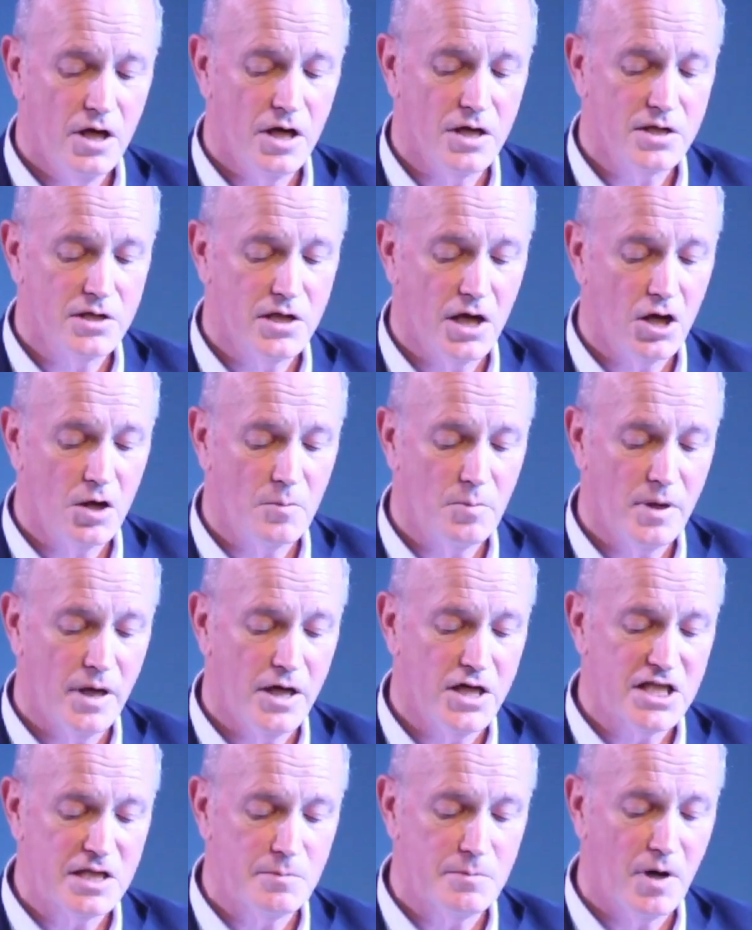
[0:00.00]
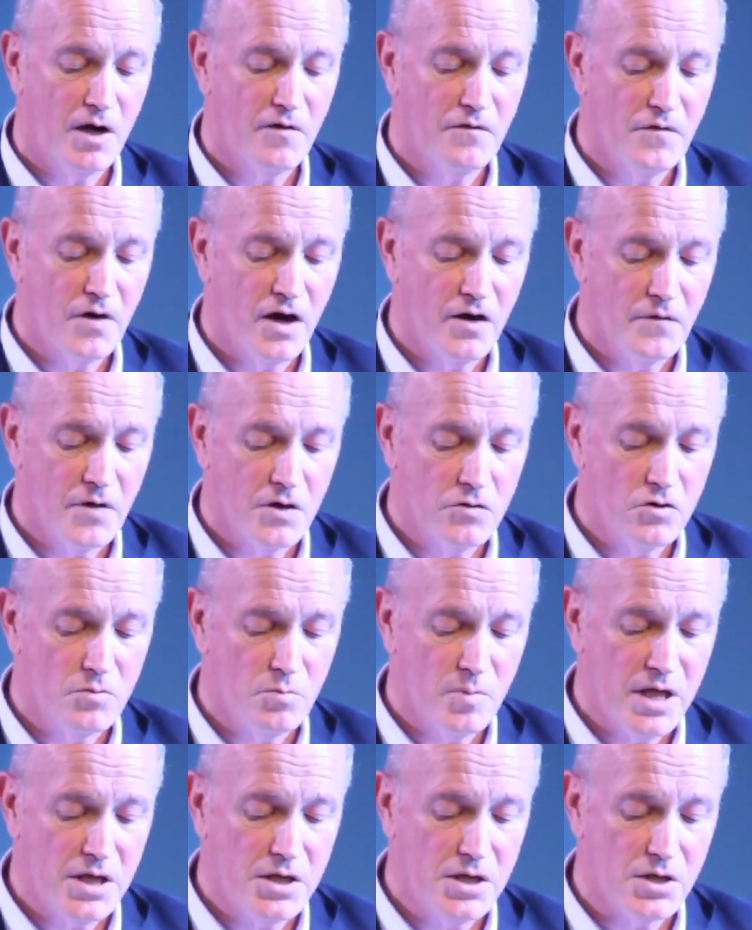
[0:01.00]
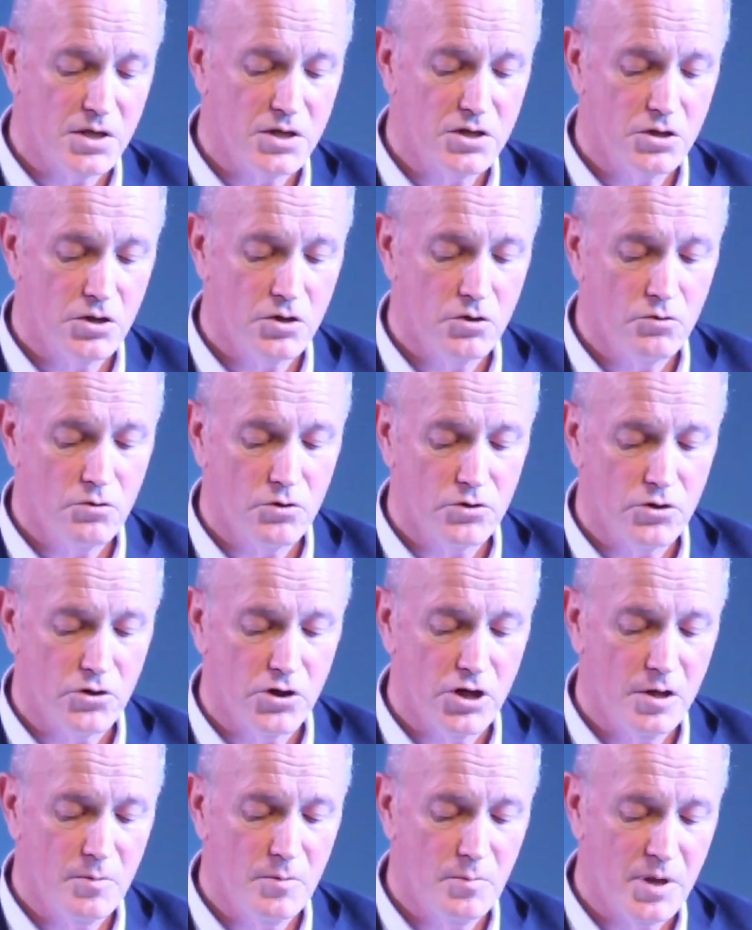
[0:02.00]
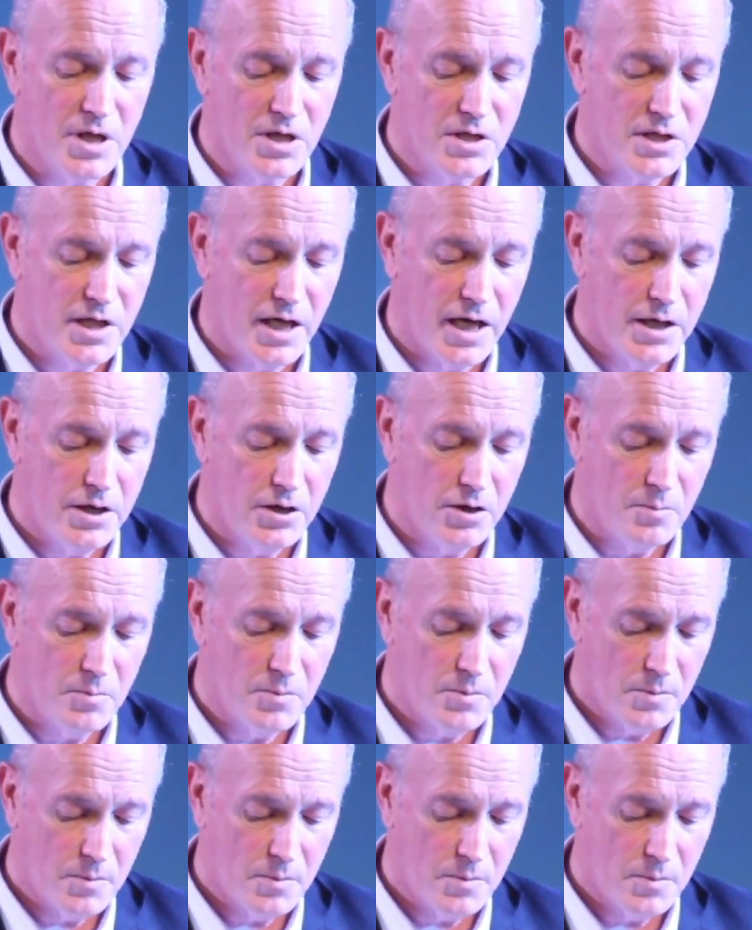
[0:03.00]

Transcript: a cell placed about 500 meters to the north of the Olympic Stadium.